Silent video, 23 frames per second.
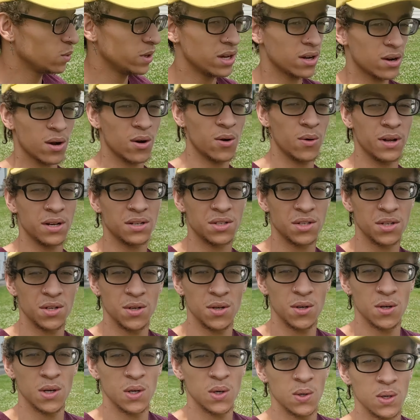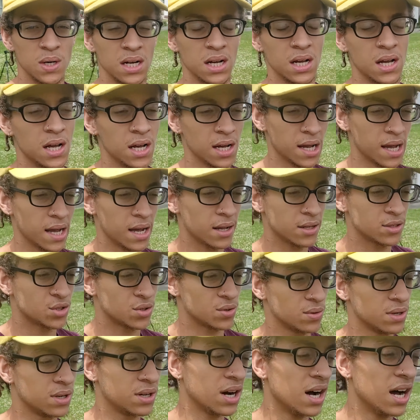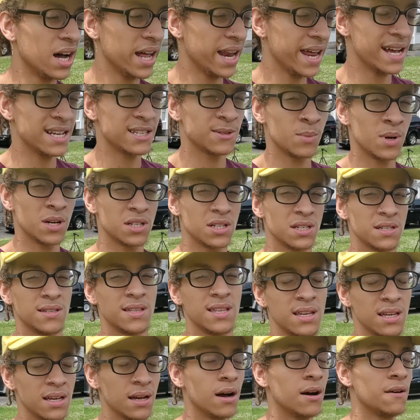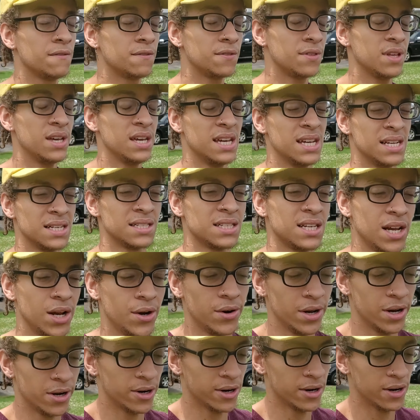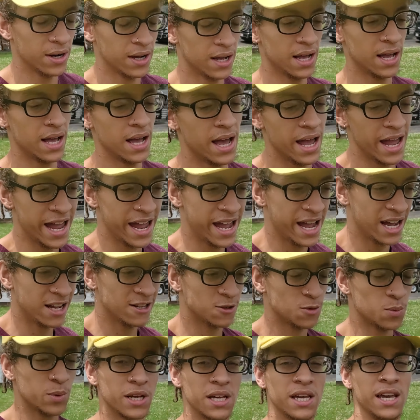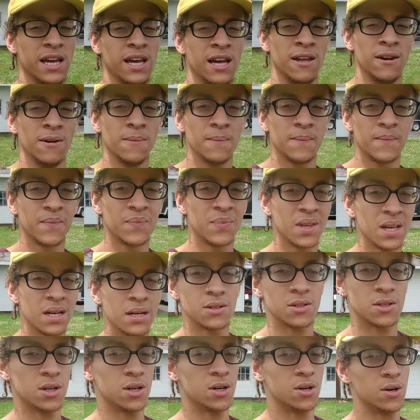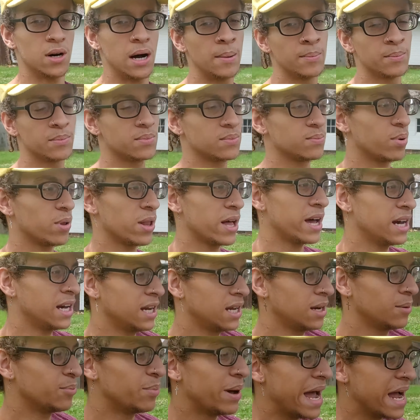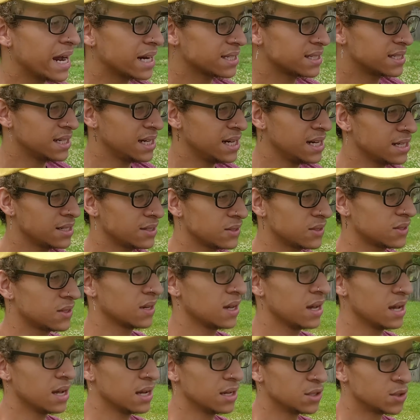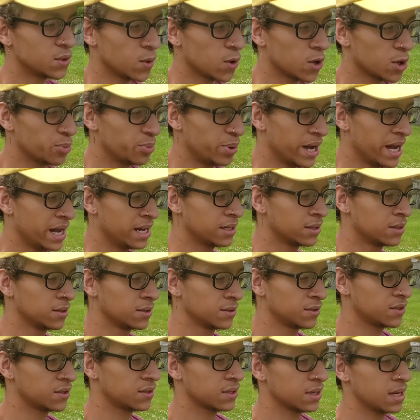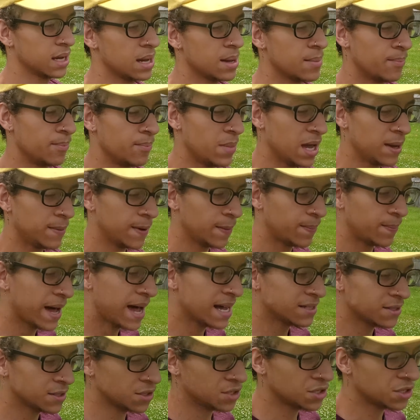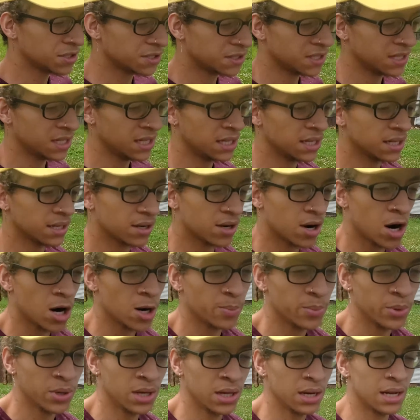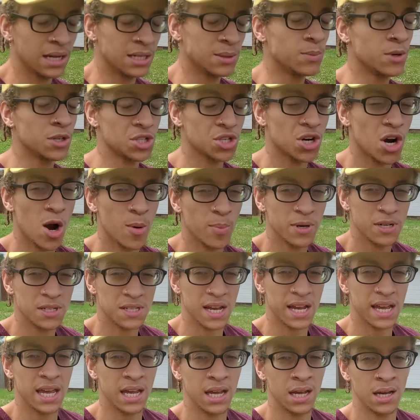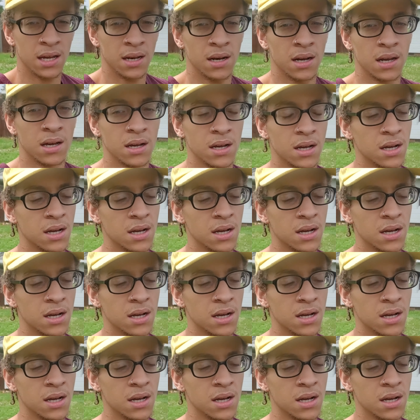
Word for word: We are going to gut as much as the of the interior as we can. So I'm planning back seats, door panels, maybe passenger seat, carpet, as much carpet as I can,